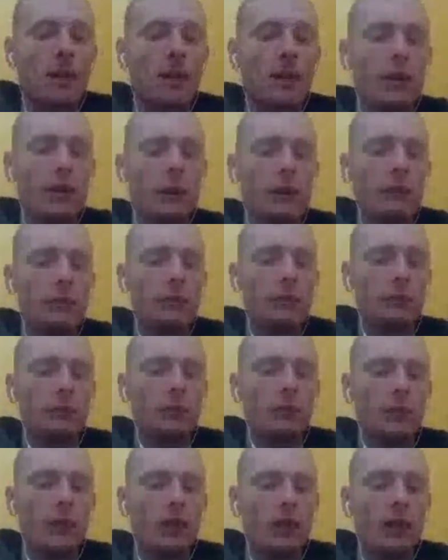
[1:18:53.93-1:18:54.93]
Um,
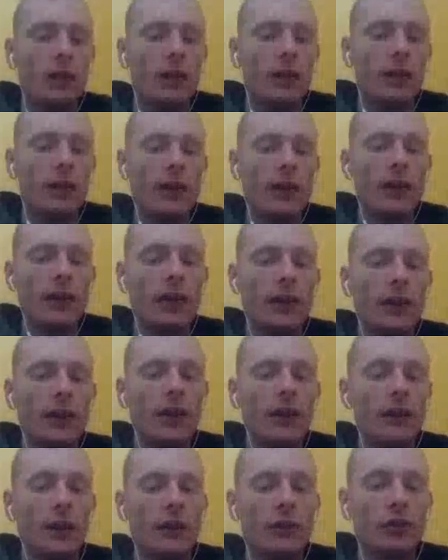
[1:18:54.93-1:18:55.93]
now I got a lucky
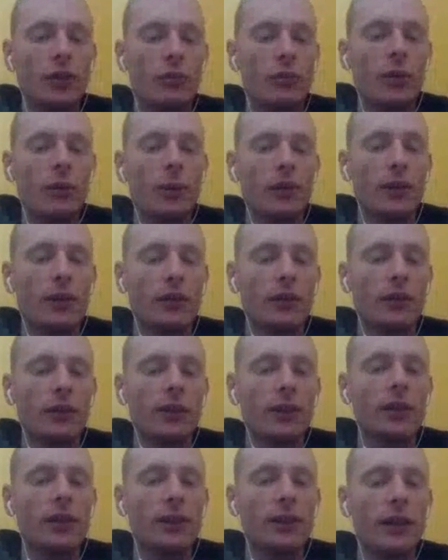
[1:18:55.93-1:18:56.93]
hit on that Soul Bubble and killed
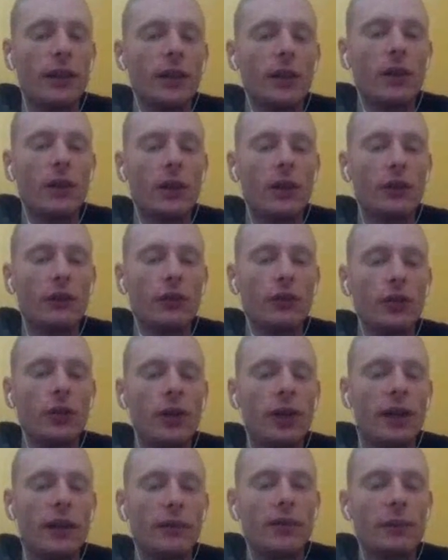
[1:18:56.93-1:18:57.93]
it. Now, also,
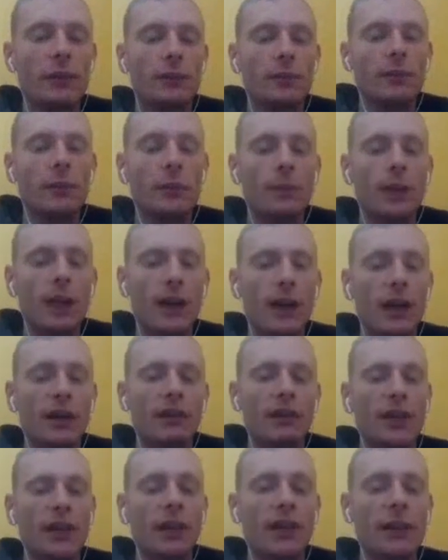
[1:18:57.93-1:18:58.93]
I, ha I
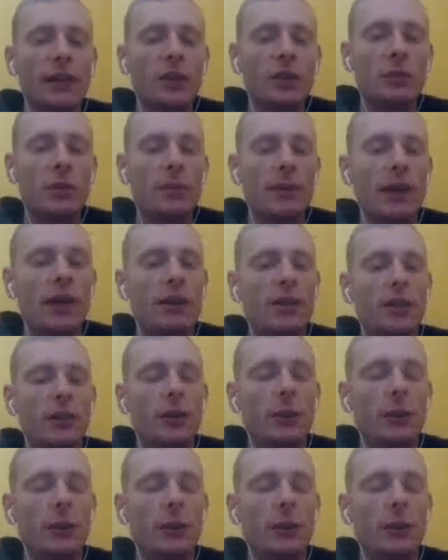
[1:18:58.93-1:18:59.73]
have the EXP badge on